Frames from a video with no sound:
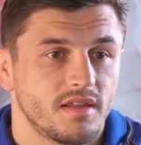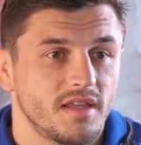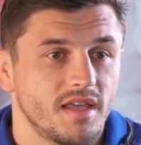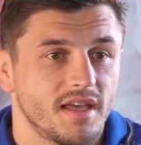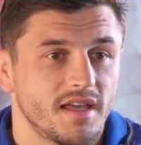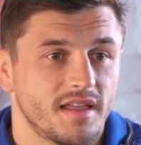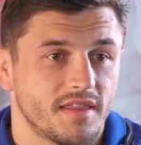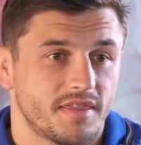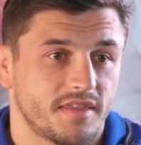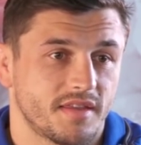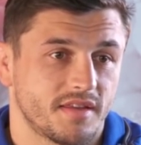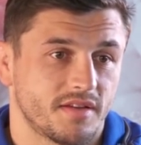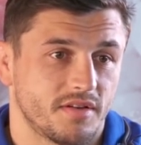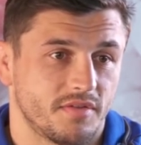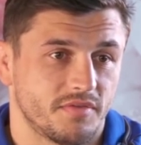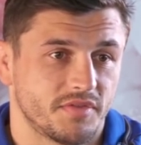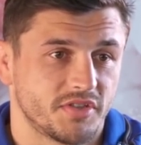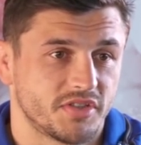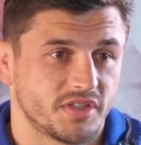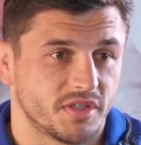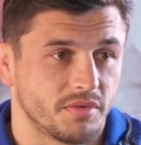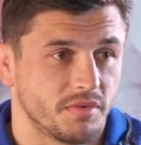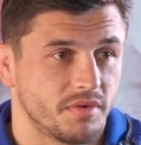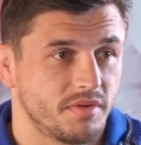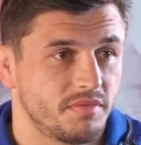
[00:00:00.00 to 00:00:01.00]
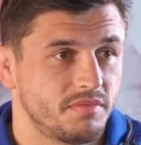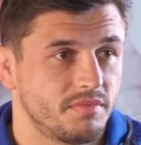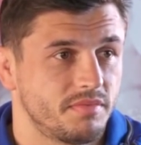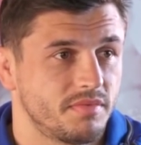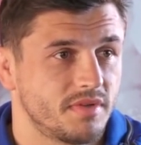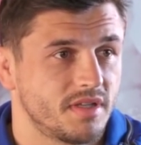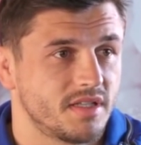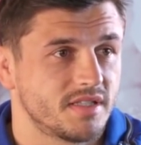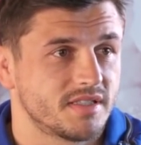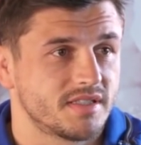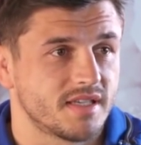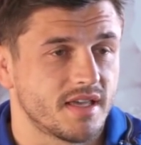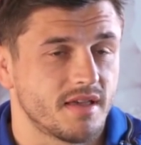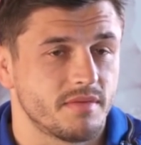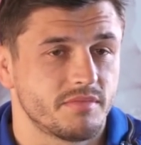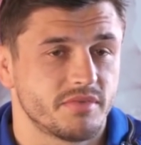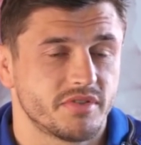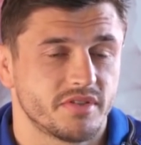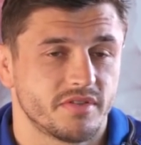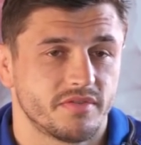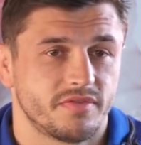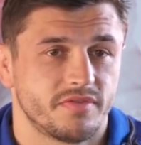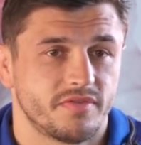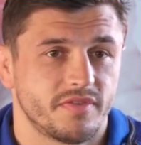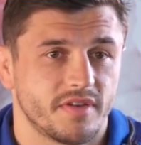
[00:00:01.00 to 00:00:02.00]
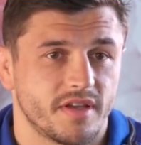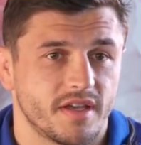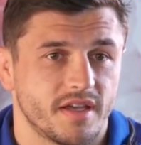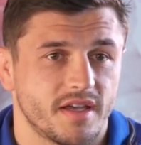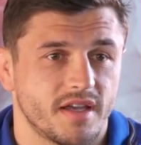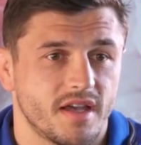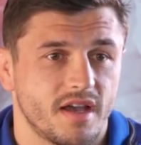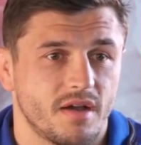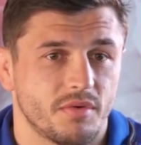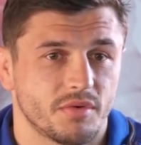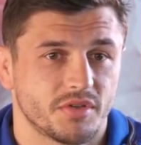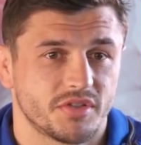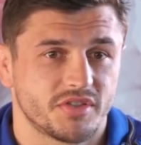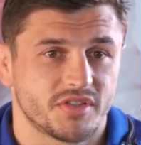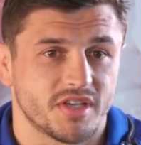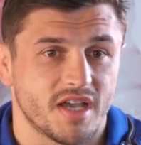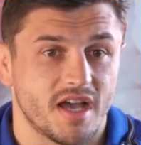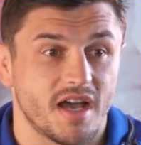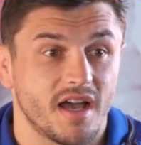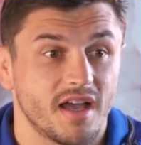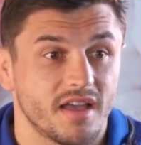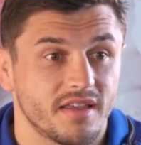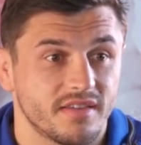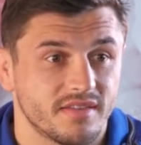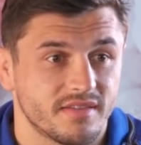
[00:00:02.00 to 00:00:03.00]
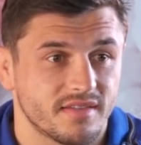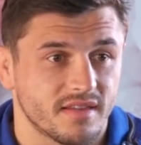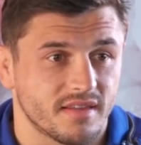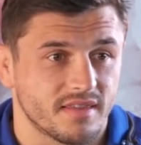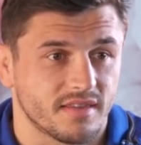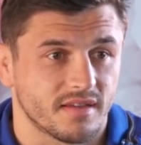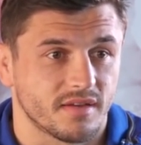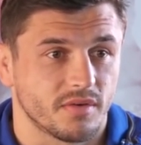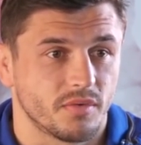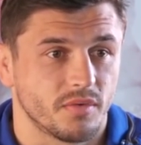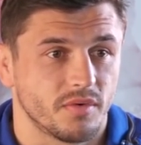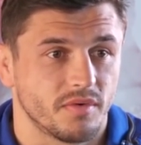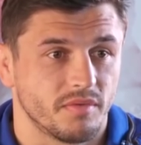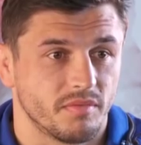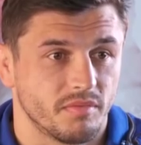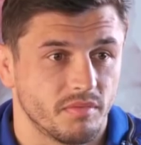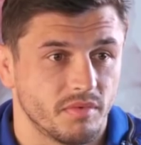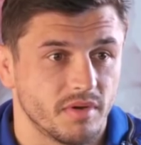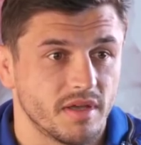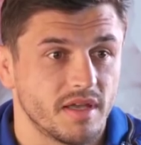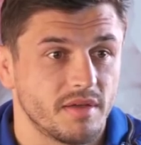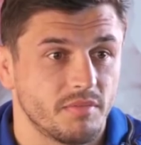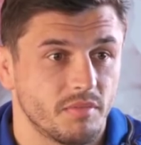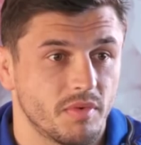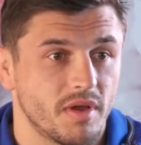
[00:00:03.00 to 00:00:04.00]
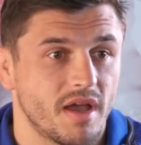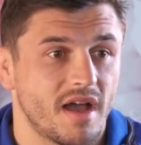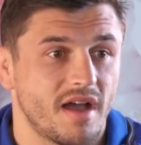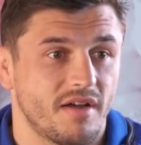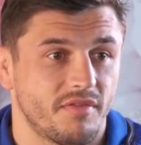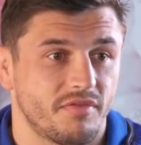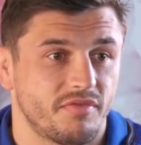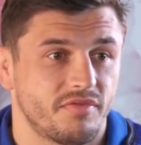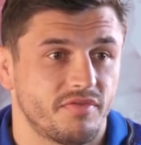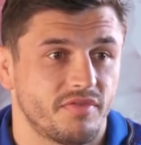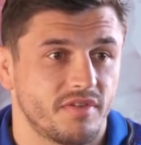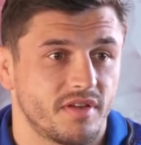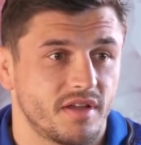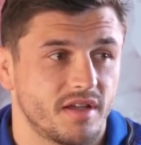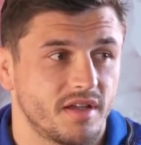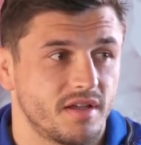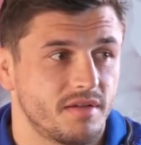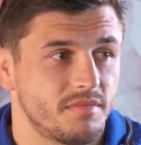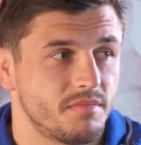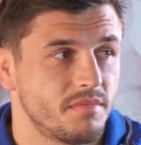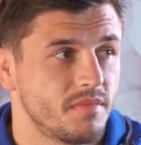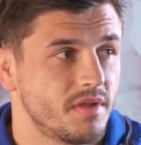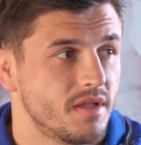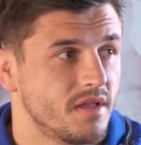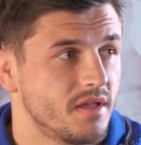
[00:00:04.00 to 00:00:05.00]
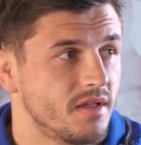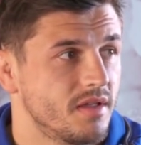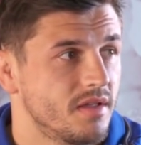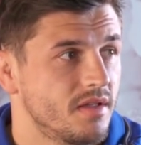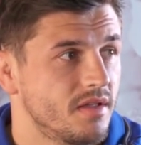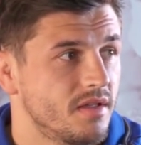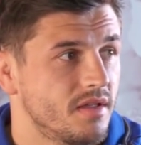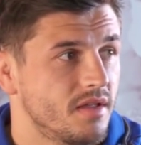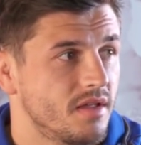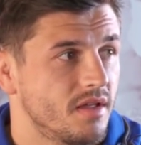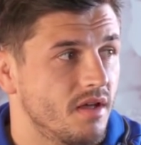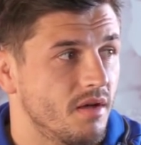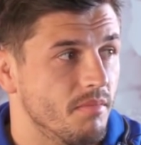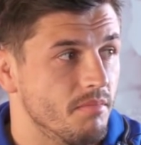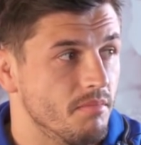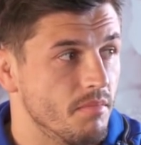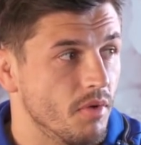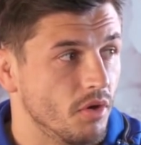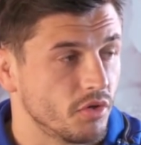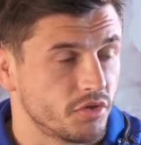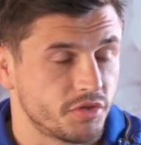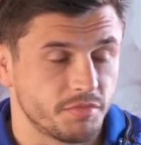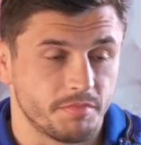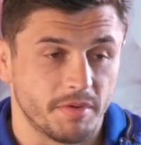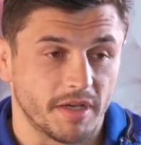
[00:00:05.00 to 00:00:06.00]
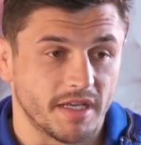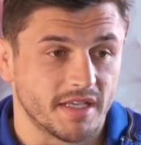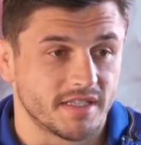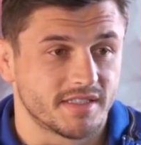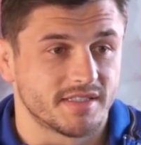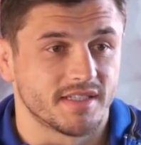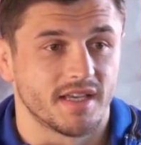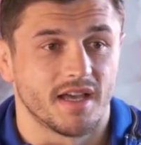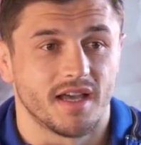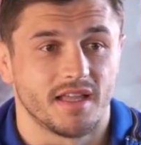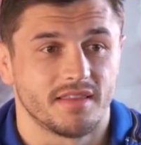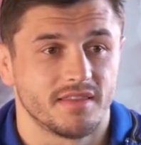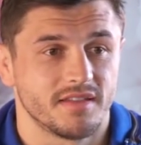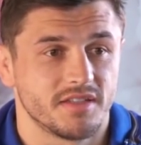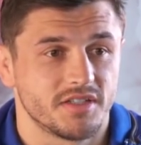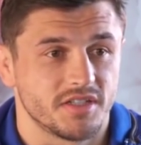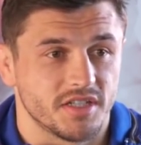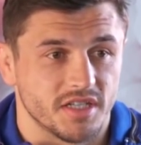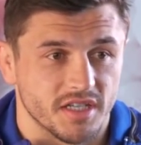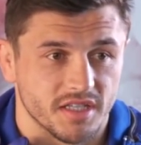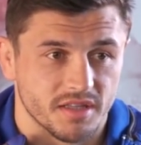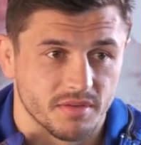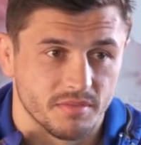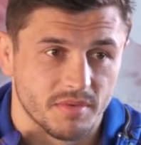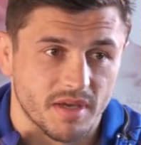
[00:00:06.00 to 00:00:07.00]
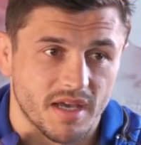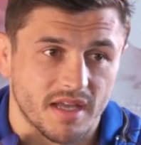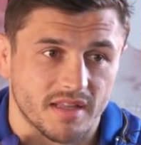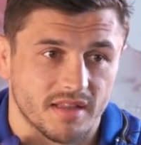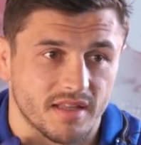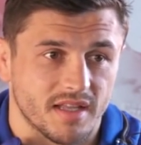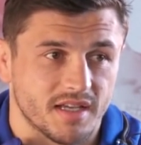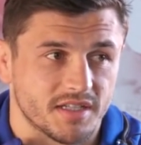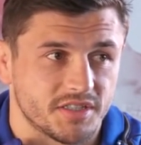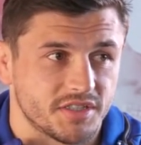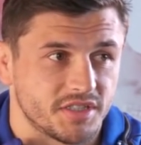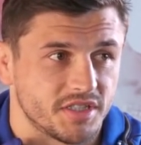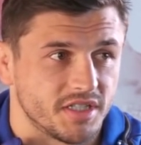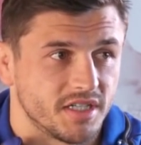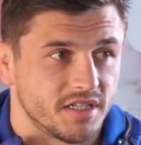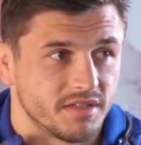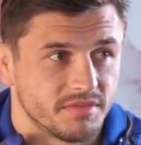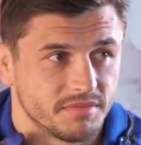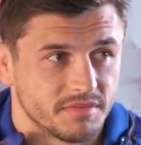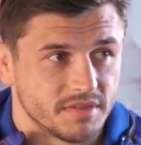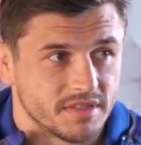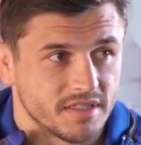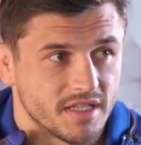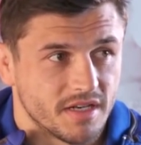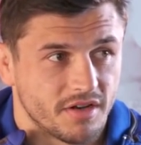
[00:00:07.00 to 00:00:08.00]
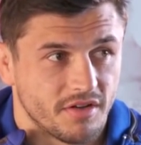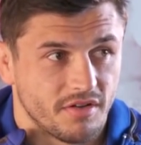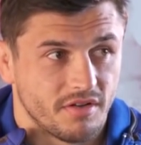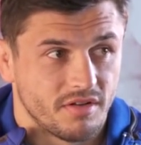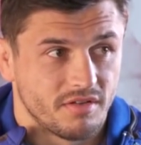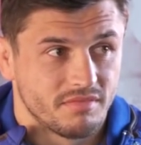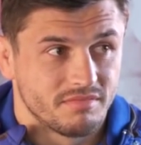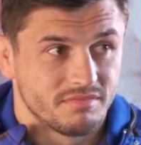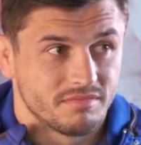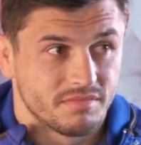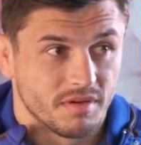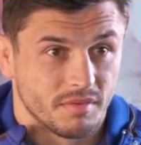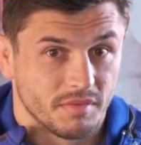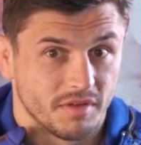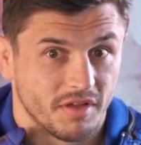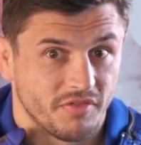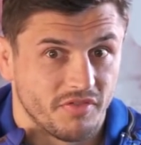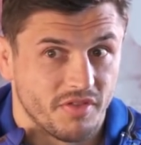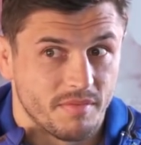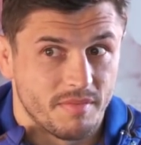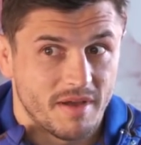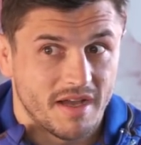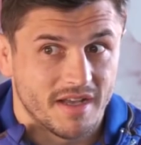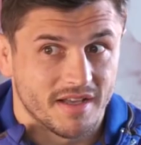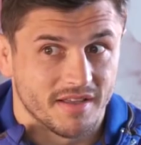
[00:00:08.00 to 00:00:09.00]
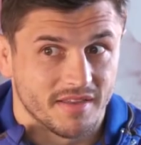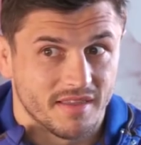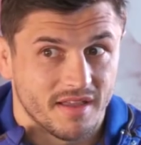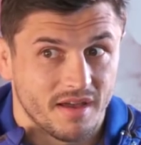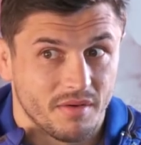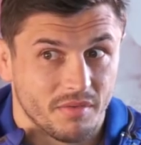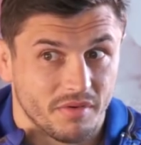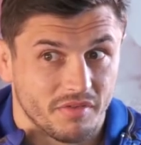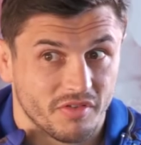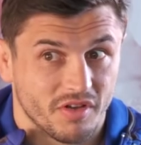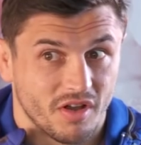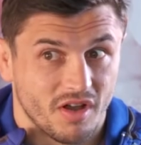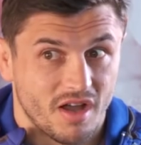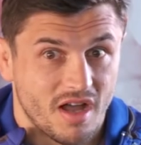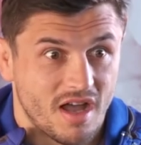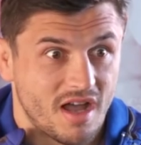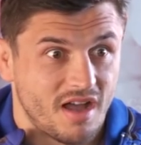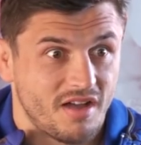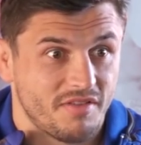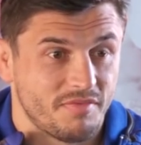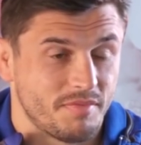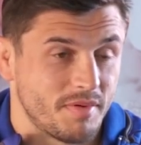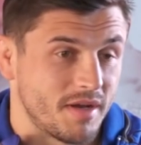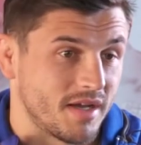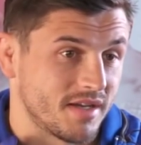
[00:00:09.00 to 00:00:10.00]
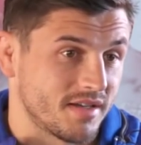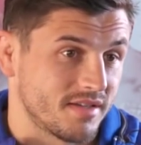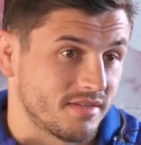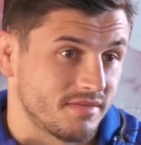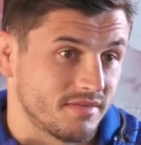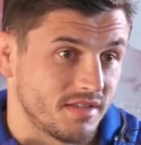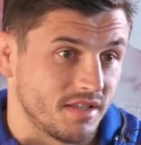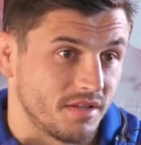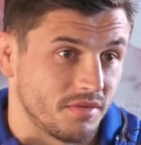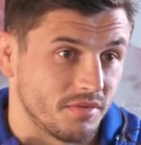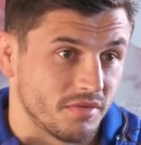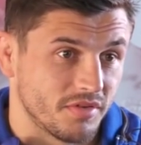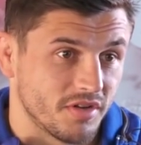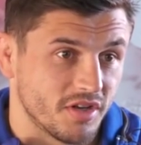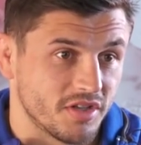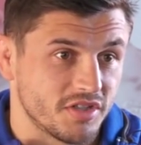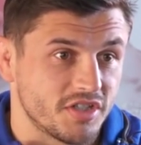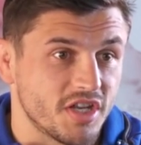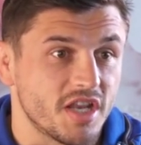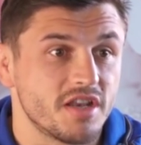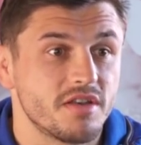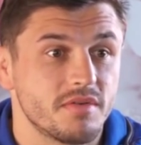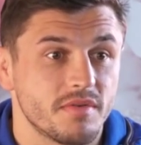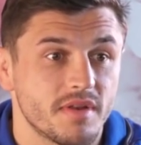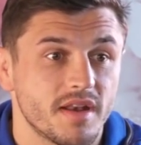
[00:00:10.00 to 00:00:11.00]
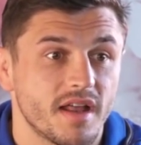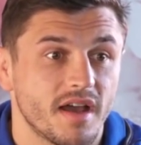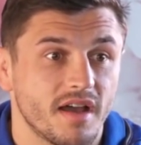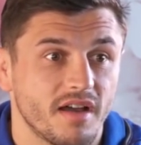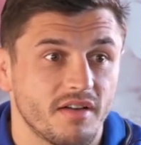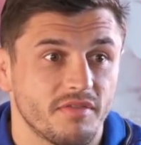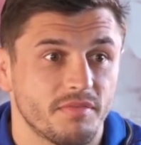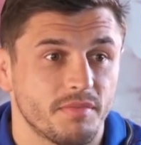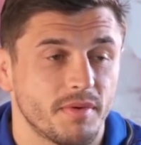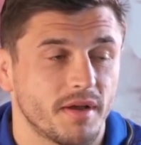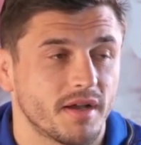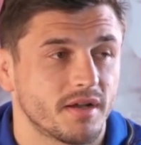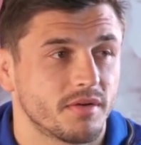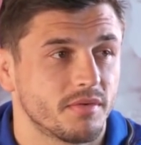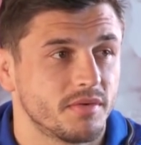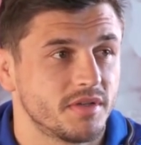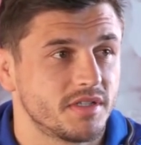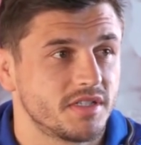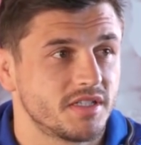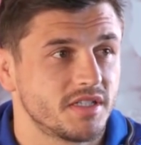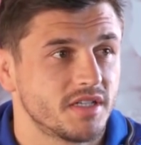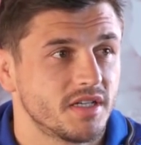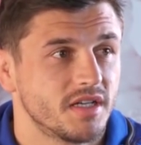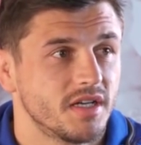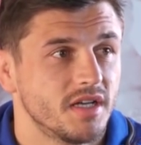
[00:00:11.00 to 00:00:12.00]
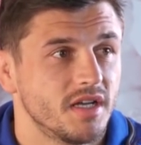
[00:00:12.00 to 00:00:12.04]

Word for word: Yeah, I think obviously we, in terms of uh, our size, I think we we, we have um, a much bigger side this year than we had last year, and they're not probably off the back of that. We've got a halfback, you know, we've got a genuine halfback, which.